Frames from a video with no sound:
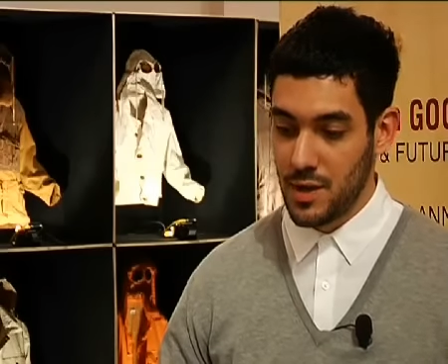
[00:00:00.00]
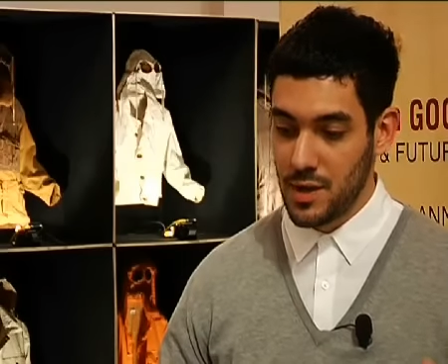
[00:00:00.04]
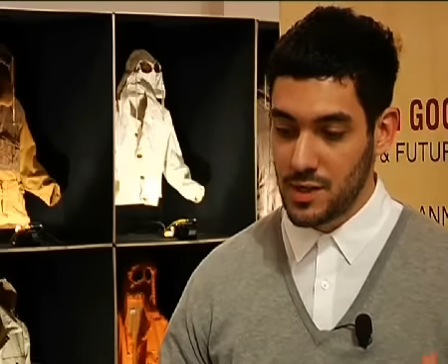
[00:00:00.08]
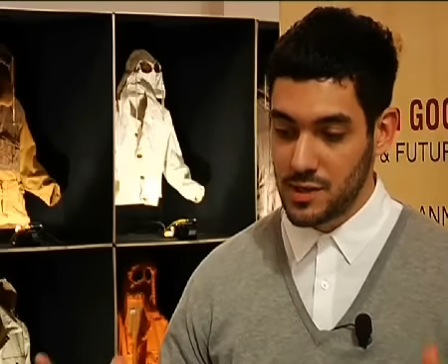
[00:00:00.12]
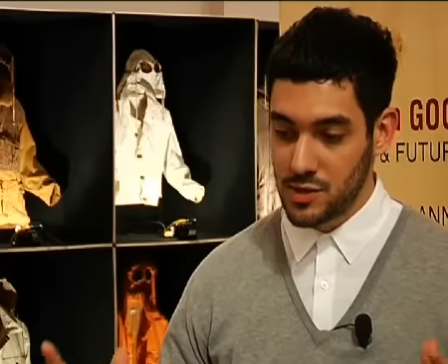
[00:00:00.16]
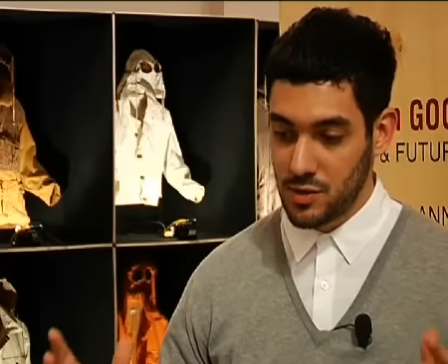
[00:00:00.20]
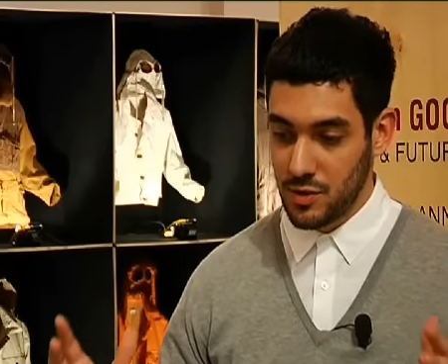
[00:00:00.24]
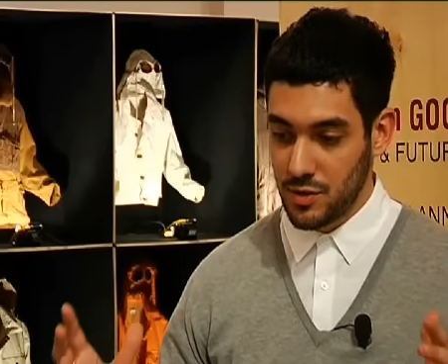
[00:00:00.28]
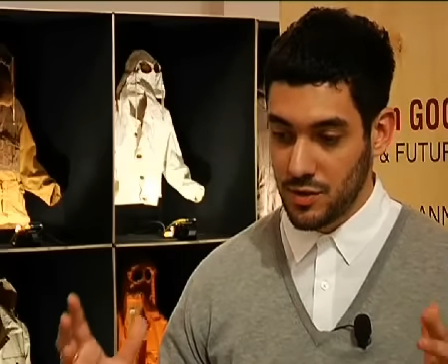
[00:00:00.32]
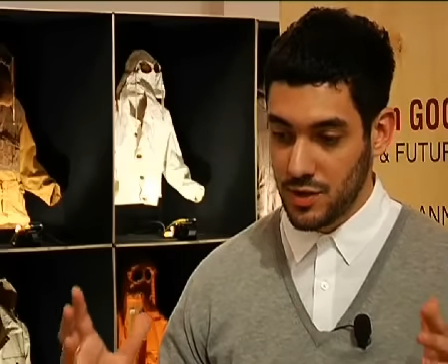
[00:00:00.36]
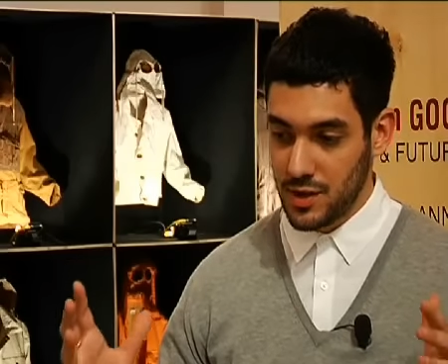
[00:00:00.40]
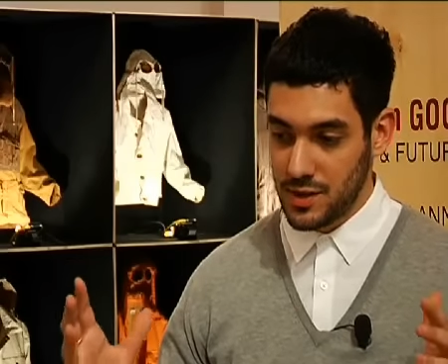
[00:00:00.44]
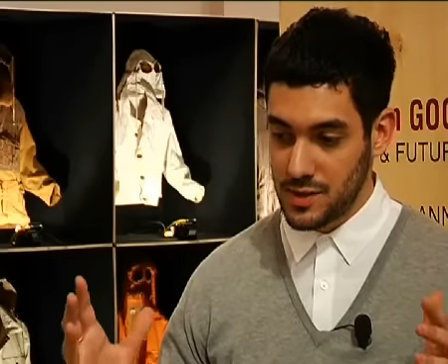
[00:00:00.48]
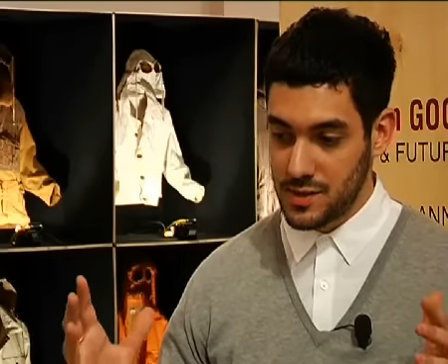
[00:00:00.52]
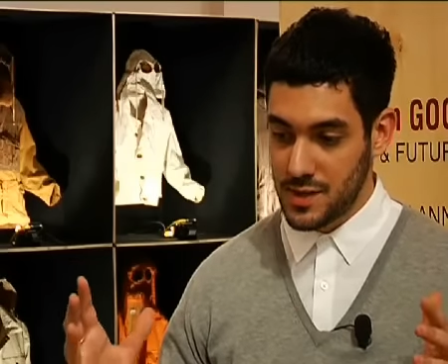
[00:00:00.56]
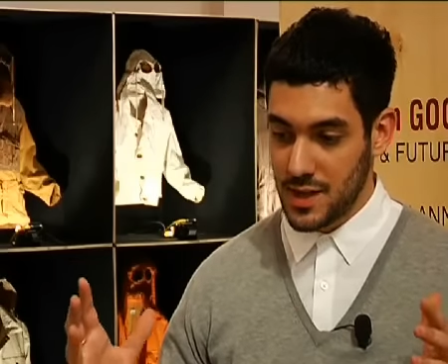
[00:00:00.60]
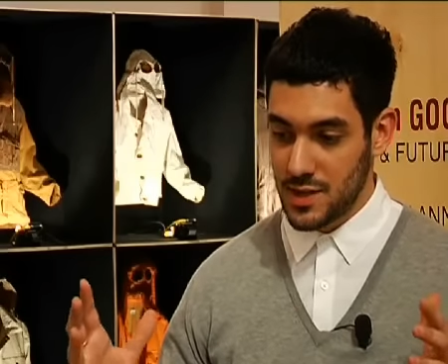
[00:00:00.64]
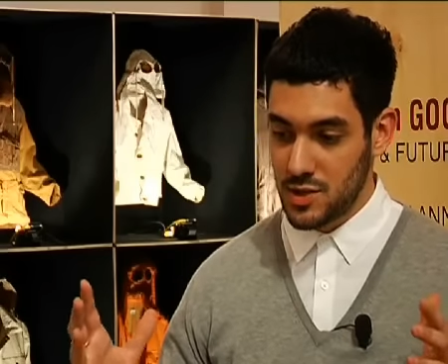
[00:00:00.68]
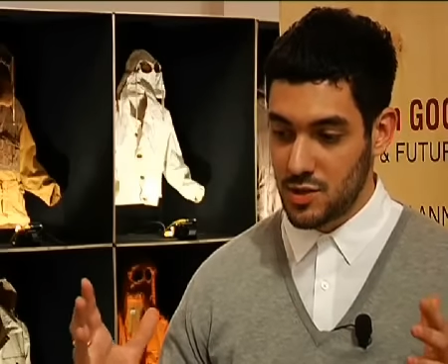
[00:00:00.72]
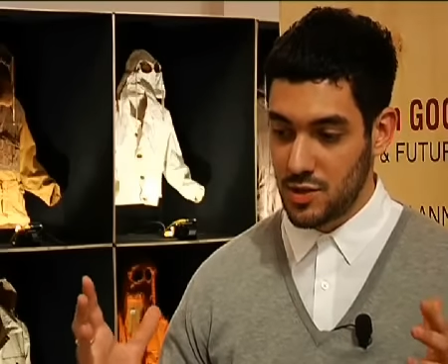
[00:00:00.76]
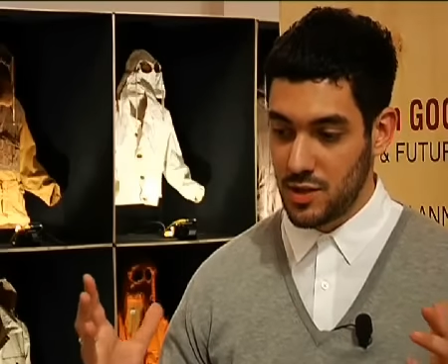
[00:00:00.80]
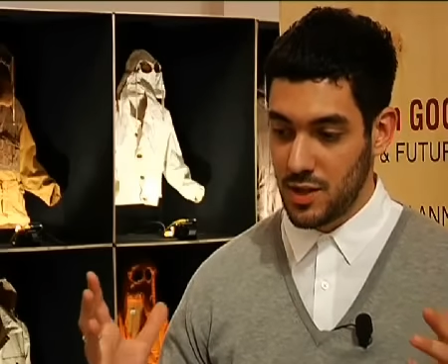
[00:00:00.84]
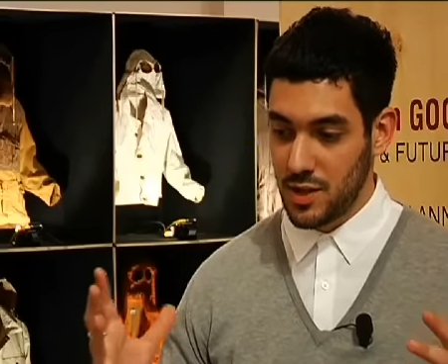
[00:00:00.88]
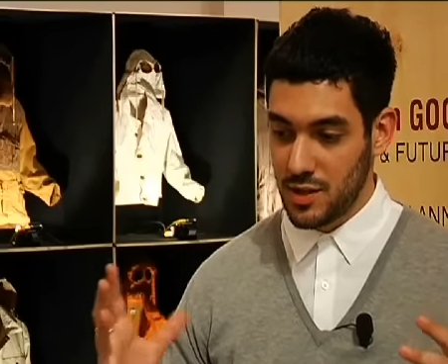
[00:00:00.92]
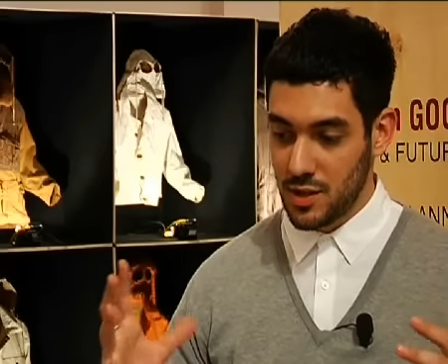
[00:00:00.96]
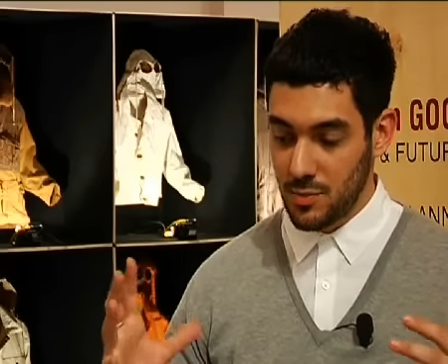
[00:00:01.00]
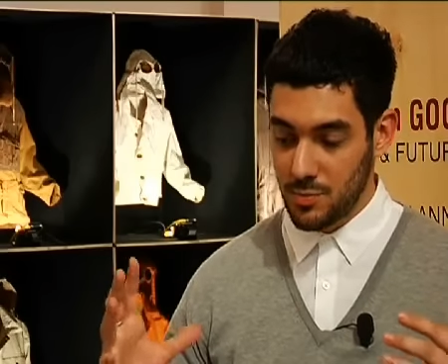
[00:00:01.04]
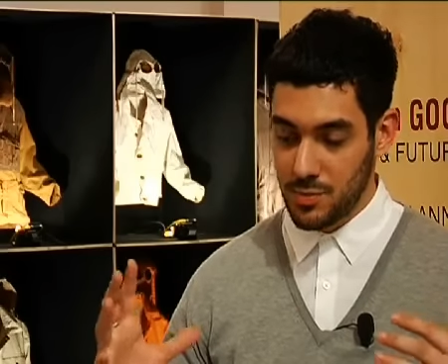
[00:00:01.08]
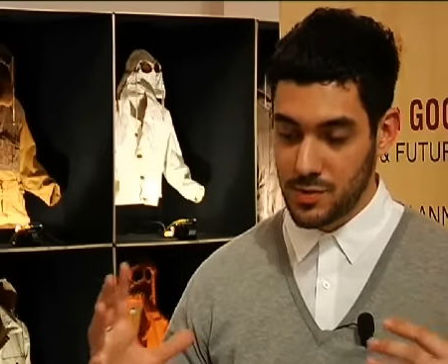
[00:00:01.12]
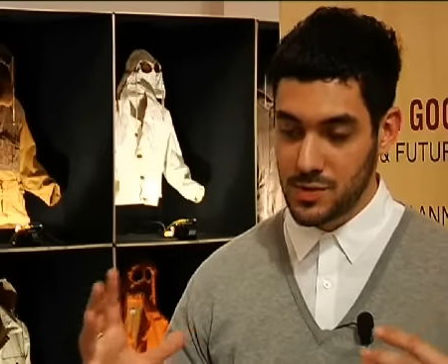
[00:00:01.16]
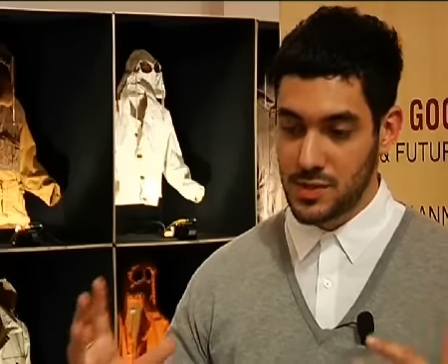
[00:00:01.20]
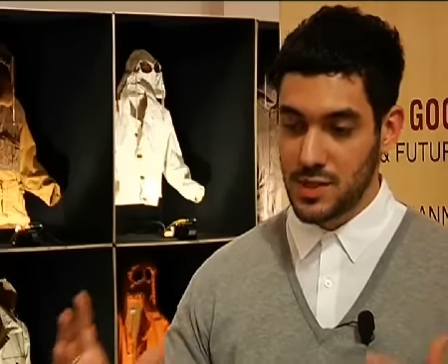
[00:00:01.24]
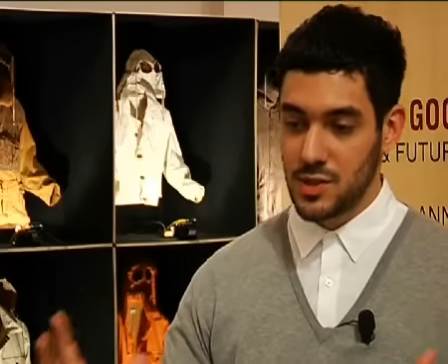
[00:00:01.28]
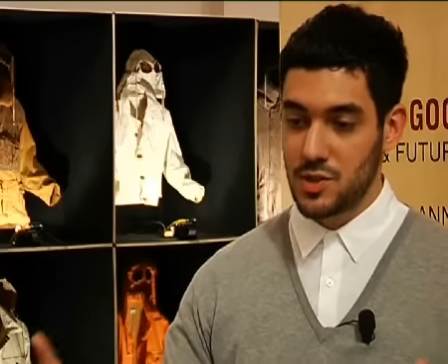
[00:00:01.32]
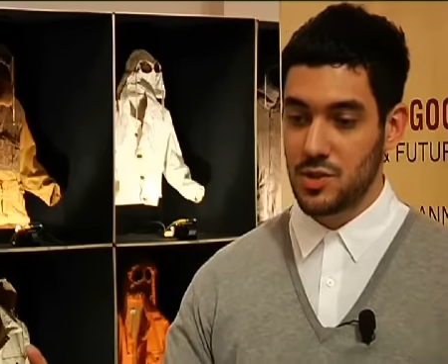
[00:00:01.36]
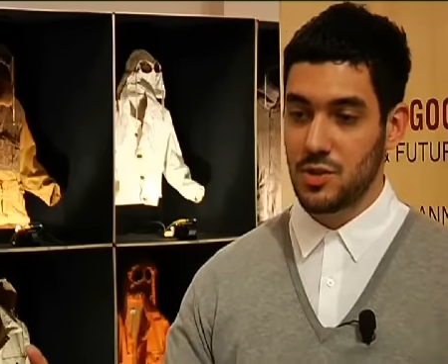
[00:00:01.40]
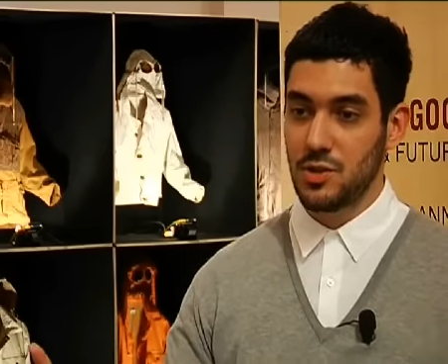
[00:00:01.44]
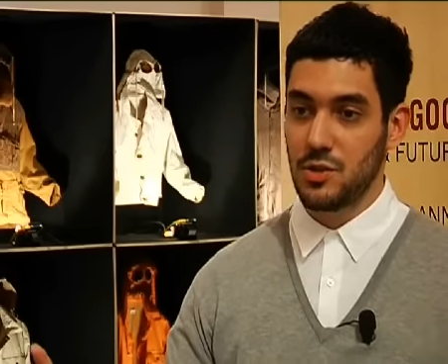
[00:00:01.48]
so that it's actually in the
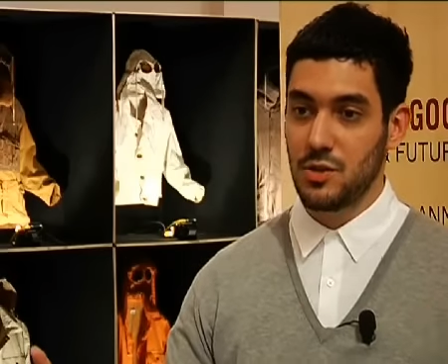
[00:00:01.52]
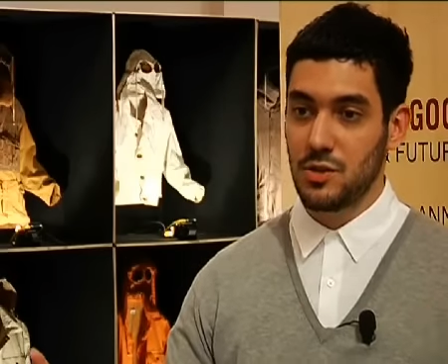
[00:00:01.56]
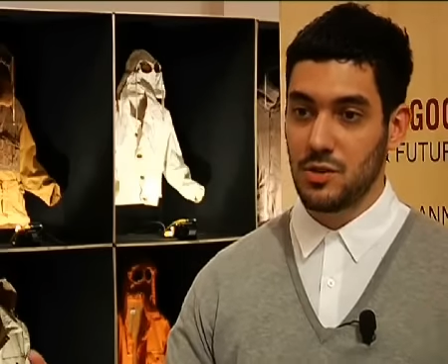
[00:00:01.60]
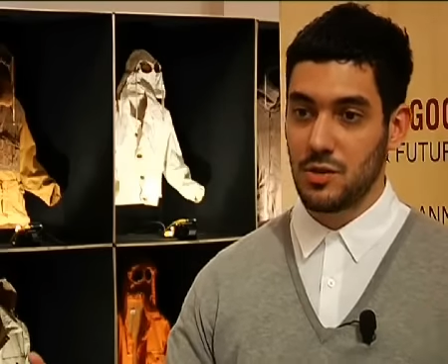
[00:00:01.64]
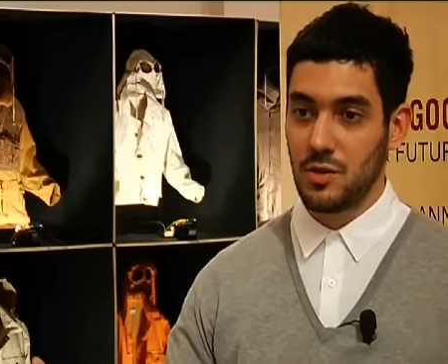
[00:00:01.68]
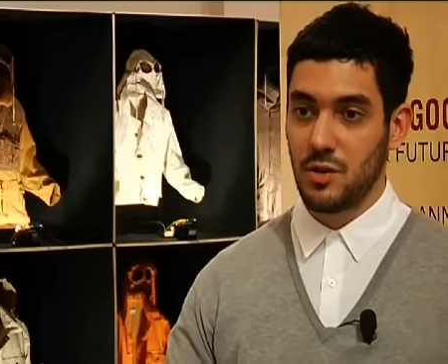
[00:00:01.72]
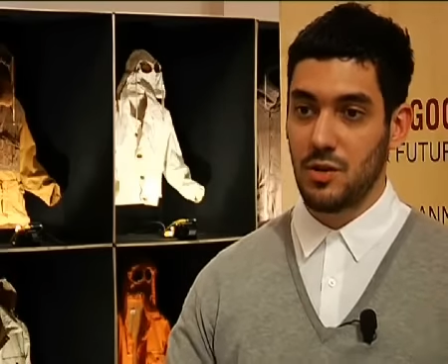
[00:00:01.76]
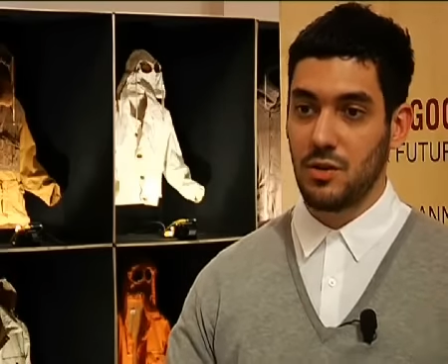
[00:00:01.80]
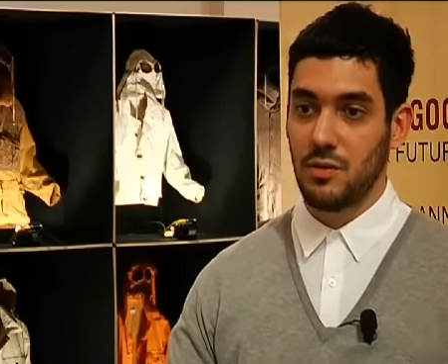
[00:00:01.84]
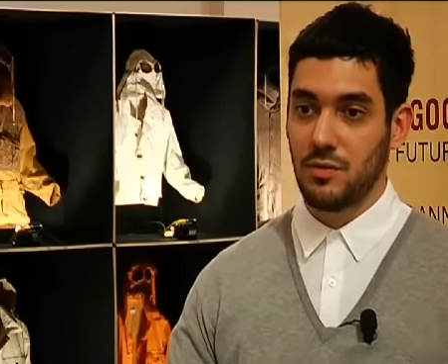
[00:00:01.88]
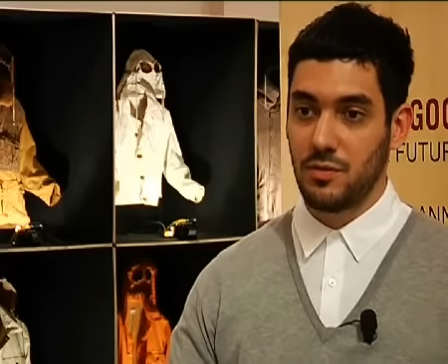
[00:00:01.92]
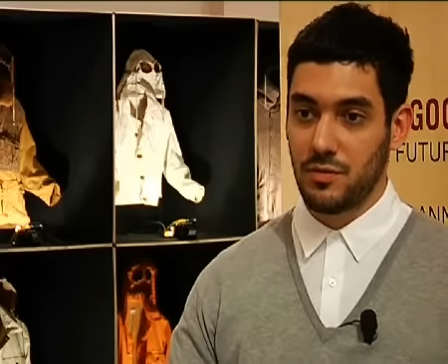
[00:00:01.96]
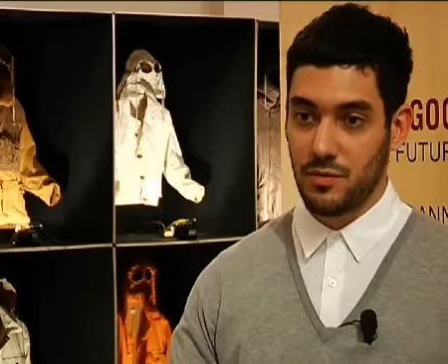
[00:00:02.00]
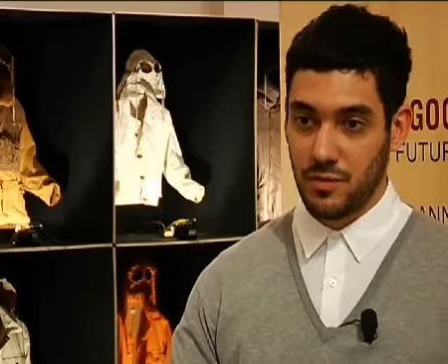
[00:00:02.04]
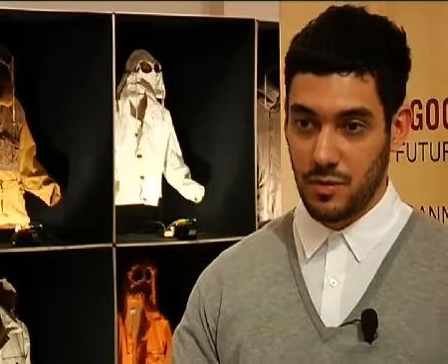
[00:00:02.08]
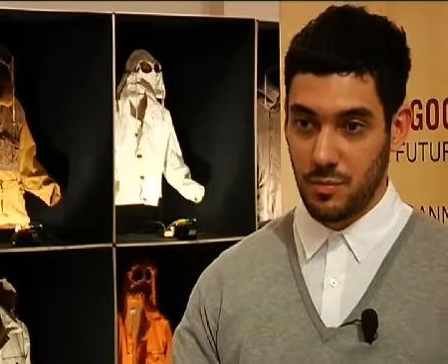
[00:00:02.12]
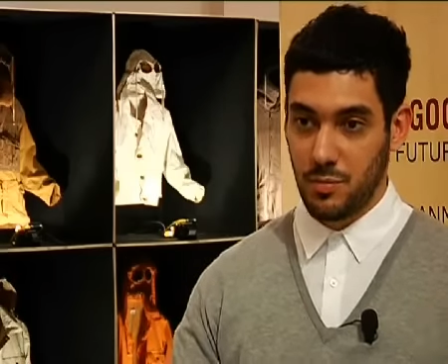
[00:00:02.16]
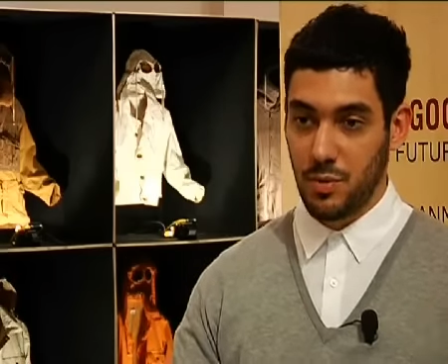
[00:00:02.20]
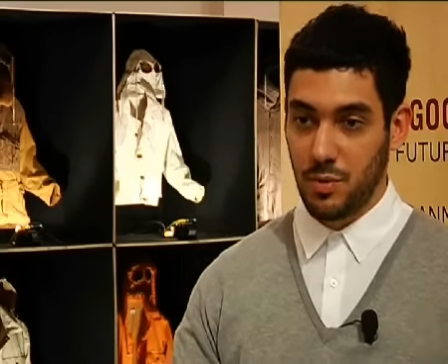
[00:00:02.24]
position of the